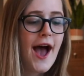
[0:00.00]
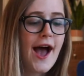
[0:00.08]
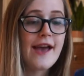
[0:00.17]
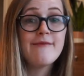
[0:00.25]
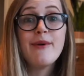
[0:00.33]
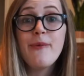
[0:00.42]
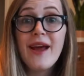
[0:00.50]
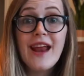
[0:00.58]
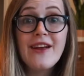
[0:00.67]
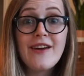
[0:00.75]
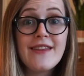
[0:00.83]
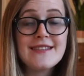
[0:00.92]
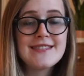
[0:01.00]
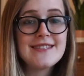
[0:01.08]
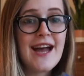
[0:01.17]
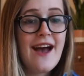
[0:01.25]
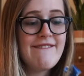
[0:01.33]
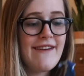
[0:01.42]
I've been waiting on this
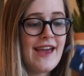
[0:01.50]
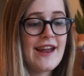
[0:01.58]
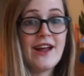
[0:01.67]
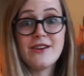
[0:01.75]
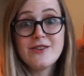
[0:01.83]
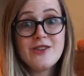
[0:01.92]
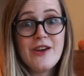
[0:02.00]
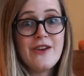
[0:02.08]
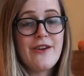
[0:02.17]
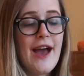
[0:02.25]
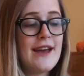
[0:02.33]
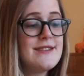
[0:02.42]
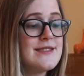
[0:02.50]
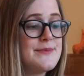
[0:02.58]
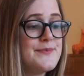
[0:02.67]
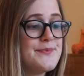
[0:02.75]
stuff and I'll show you guys.